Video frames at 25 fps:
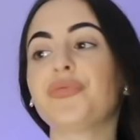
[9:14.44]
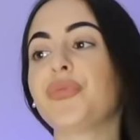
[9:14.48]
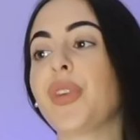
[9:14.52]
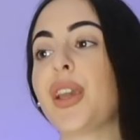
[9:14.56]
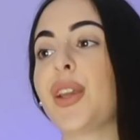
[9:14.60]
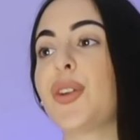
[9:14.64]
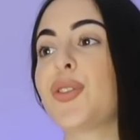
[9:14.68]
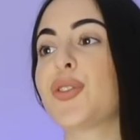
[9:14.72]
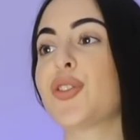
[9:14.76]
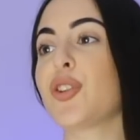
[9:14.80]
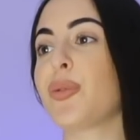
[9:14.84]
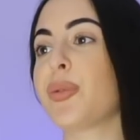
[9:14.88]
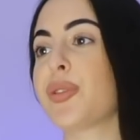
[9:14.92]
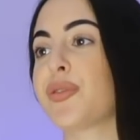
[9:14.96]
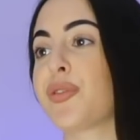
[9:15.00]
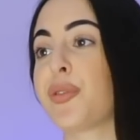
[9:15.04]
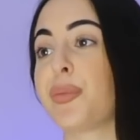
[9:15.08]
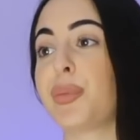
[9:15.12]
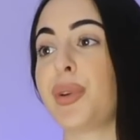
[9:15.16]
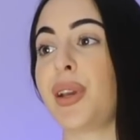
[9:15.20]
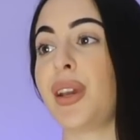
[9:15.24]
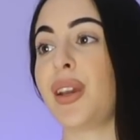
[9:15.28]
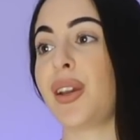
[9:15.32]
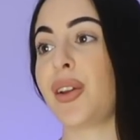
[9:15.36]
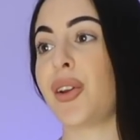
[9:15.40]
Thank you so much for
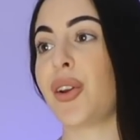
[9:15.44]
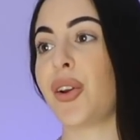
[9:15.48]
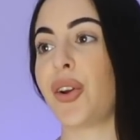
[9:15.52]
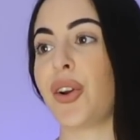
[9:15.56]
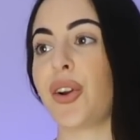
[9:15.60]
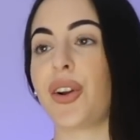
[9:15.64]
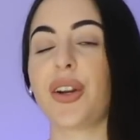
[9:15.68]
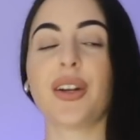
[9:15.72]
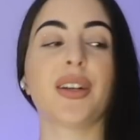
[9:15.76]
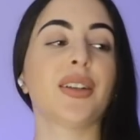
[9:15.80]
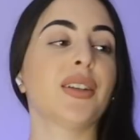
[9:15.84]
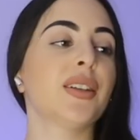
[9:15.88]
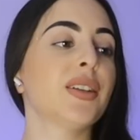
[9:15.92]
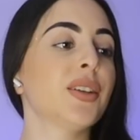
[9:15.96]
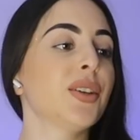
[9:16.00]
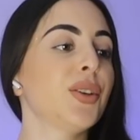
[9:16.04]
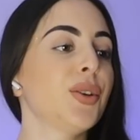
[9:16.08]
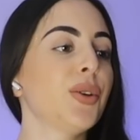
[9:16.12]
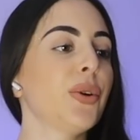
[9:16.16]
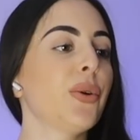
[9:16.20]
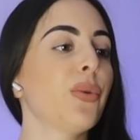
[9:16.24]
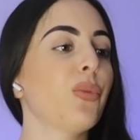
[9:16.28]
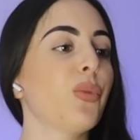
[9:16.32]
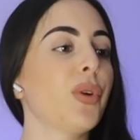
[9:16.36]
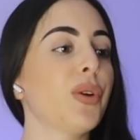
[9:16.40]
being here.
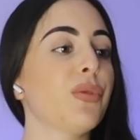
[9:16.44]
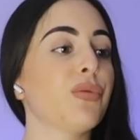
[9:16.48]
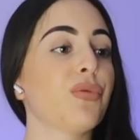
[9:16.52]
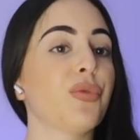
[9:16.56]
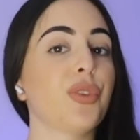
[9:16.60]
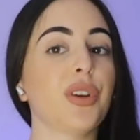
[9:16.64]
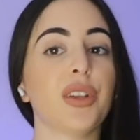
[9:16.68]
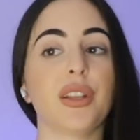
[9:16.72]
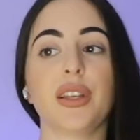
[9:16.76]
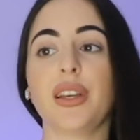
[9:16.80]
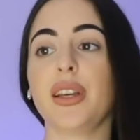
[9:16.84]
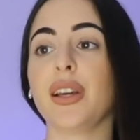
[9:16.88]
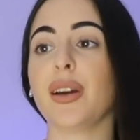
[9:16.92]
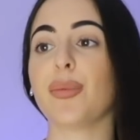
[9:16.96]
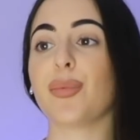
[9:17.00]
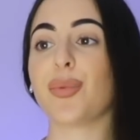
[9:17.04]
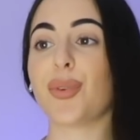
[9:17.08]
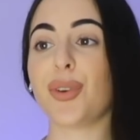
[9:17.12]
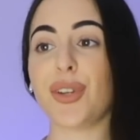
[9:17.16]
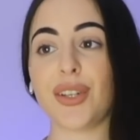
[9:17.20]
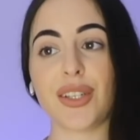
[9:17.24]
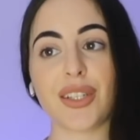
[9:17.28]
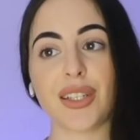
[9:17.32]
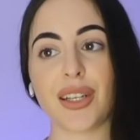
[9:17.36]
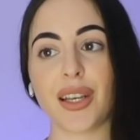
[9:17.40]
We really
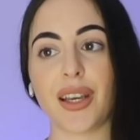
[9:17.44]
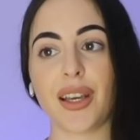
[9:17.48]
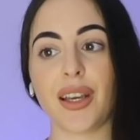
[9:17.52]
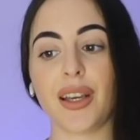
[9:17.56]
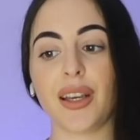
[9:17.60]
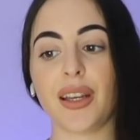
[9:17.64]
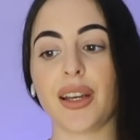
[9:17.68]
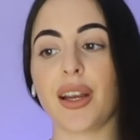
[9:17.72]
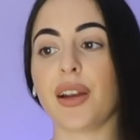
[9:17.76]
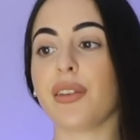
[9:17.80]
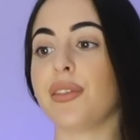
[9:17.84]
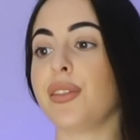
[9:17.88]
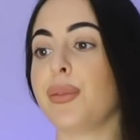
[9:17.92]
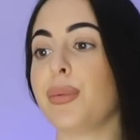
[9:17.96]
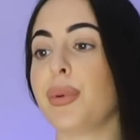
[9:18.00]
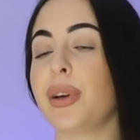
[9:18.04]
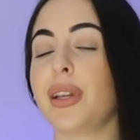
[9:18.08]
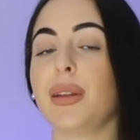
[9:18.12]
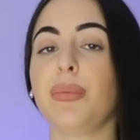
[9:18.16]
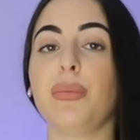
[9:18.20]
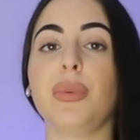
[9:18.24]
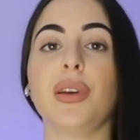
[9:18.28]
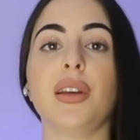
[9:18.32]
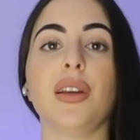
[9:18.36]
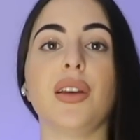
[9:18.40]
appreciate
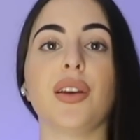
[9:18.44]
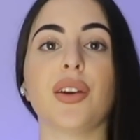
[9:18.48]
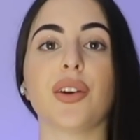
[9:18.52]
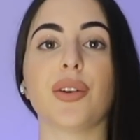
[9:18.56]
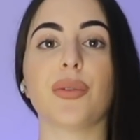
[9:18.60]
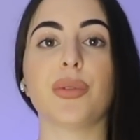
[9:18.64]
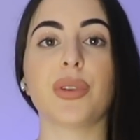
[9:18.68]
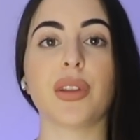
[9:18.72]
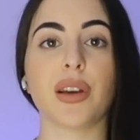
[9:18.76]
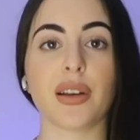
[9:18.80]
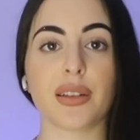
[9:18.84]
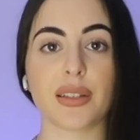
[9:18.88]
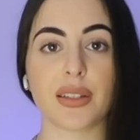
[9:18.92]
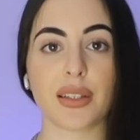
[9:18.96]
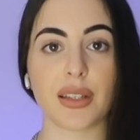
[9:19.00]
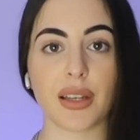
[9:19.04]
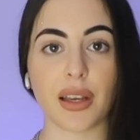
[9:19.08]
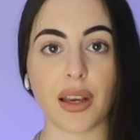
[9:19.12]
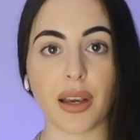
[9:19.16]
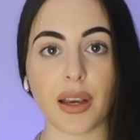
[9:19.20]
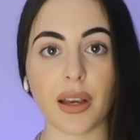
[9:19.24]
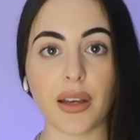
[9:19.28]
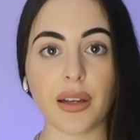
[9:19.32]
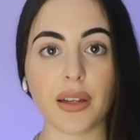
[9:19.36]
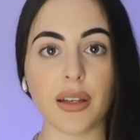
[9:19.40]
everybody being here with us
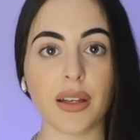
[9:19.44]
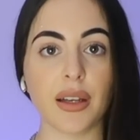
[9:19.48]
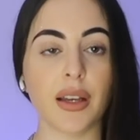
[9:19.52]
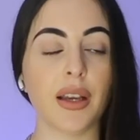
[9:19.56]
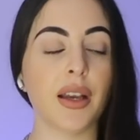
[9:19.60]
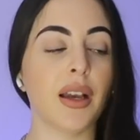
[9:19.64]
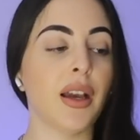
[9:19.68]
today.